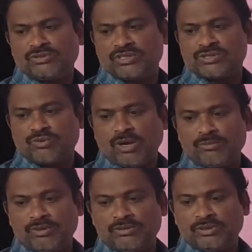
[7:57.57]
now just we
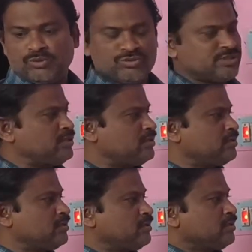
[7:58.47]
have been
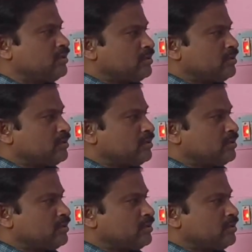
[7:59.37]
using.